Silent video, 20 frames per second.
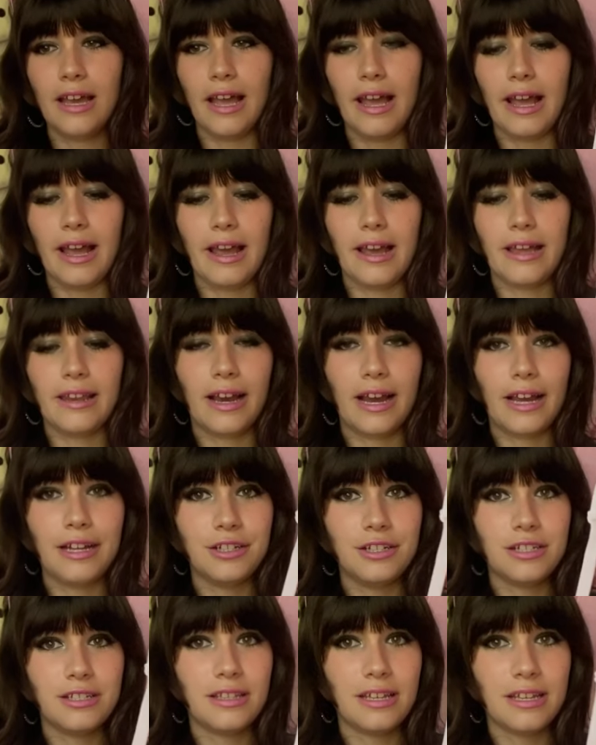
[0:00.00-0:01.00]
and I
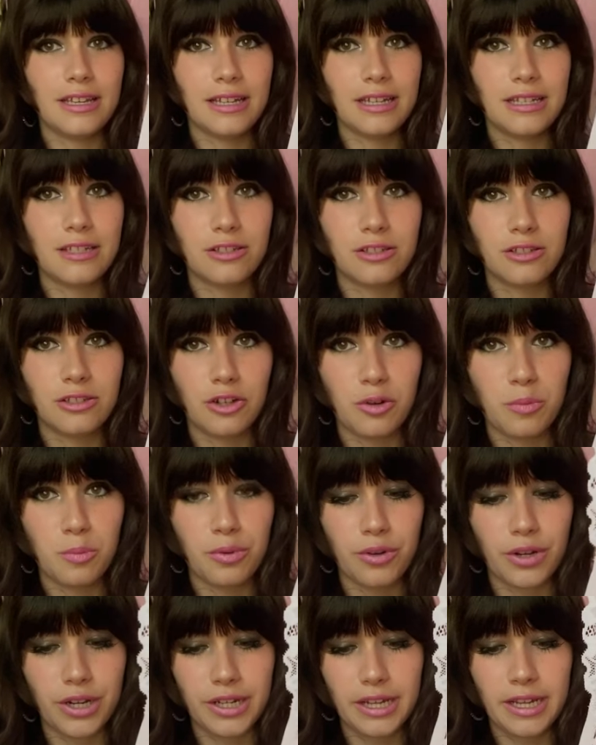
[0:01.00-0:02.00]
just think it's so
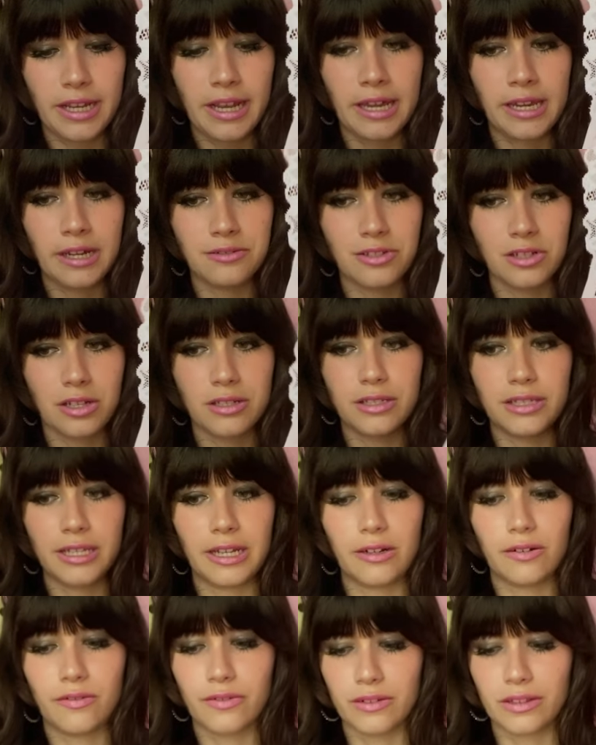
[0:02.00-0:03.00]
pretty and it was on
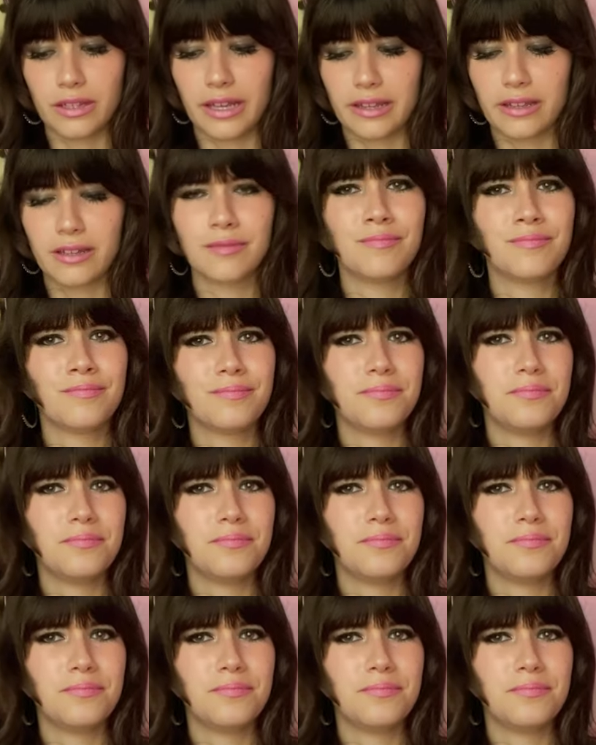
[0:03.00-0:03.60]
sale for like